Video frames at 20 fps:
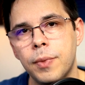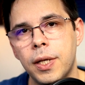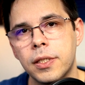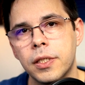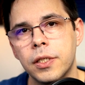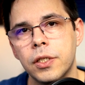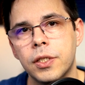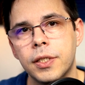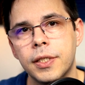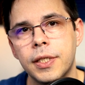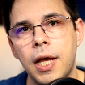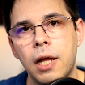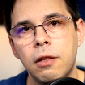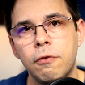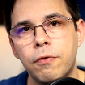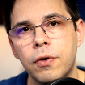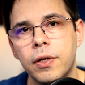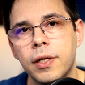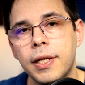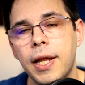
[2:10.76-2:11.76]
message set
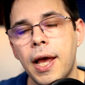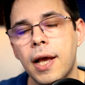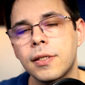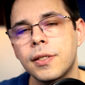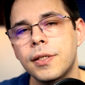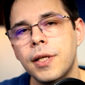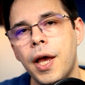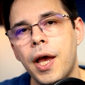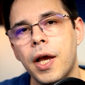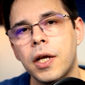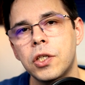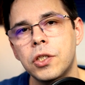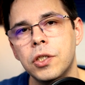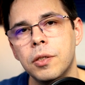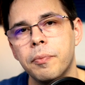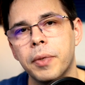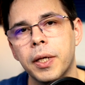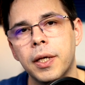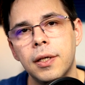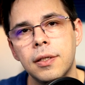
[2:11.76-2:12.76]
for the next
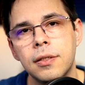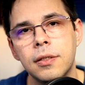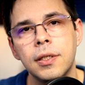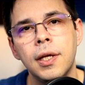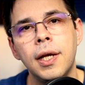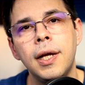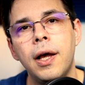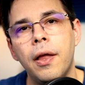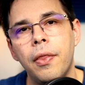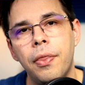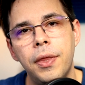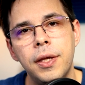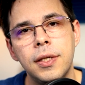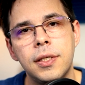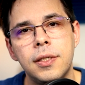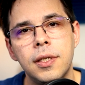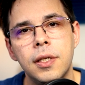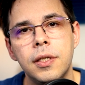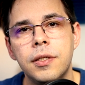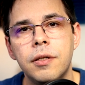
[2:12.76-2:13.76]
action because
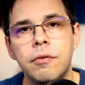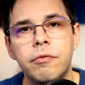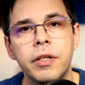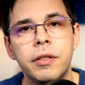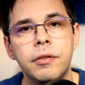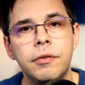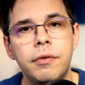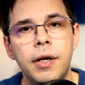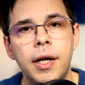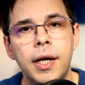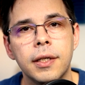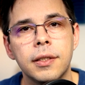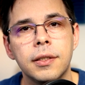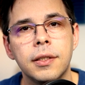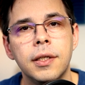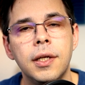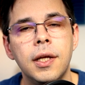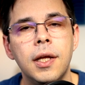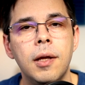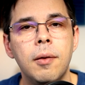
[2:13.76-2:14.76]
this is a redirect.
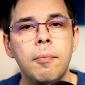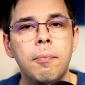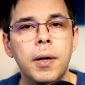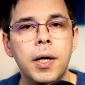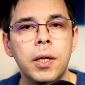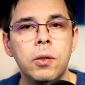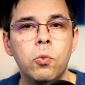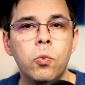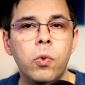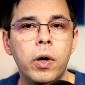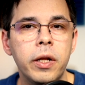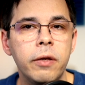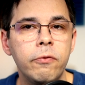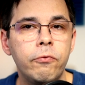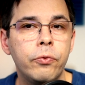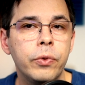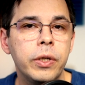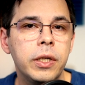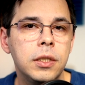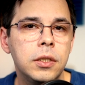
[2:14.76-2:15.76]
But what
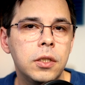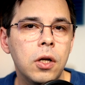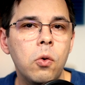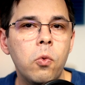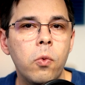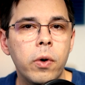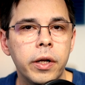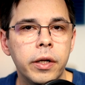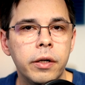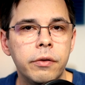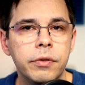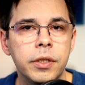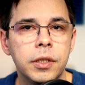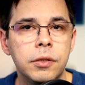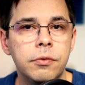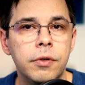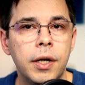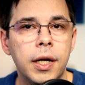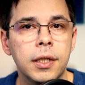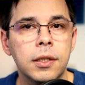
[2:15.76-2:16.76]
if we don't want to
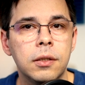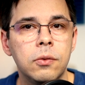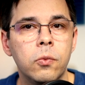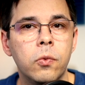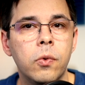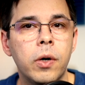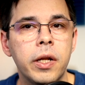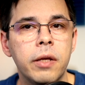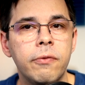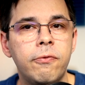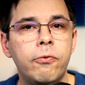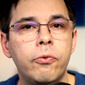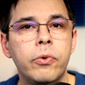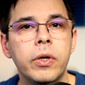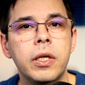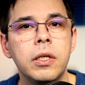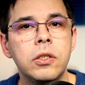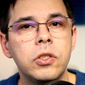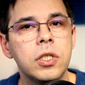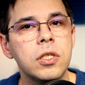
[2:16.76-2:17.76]
redirect? What if
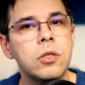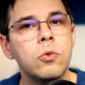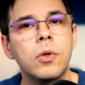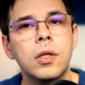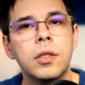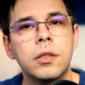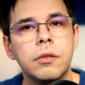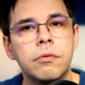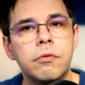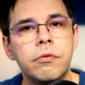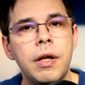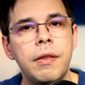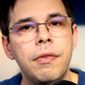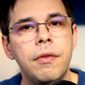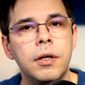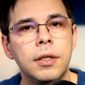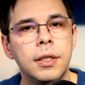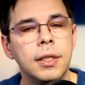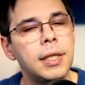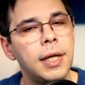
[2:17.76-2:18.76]
we just want to
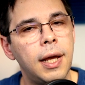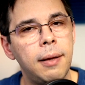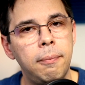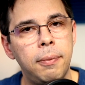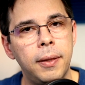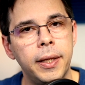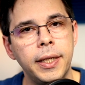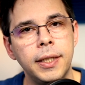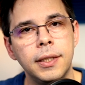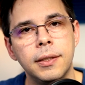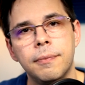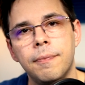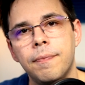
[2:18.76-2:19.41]
render the template?